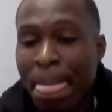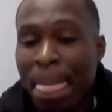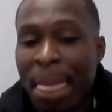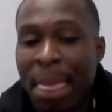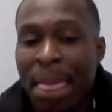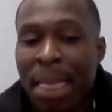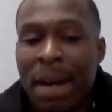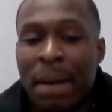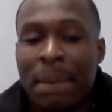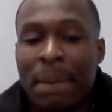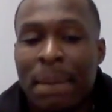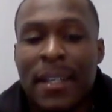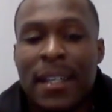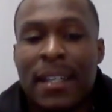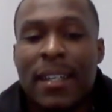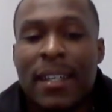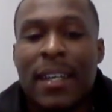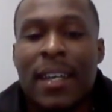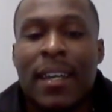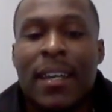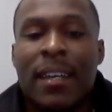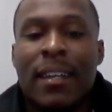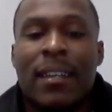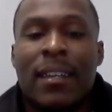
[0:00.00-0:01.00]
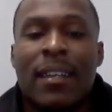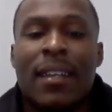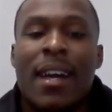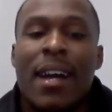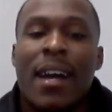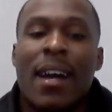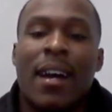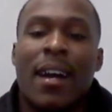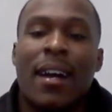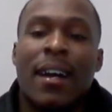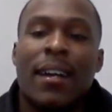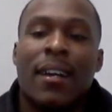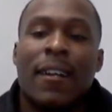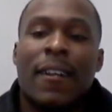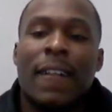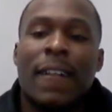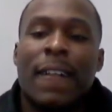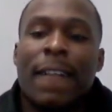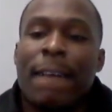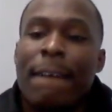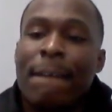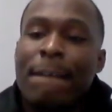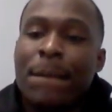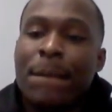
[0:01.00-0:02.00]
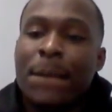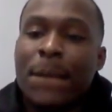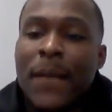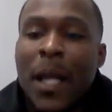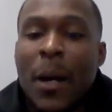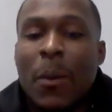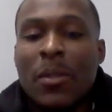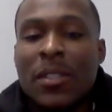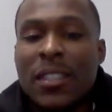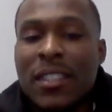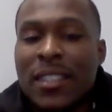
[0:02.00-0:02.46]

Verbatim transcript: You know what I mean? And yeah,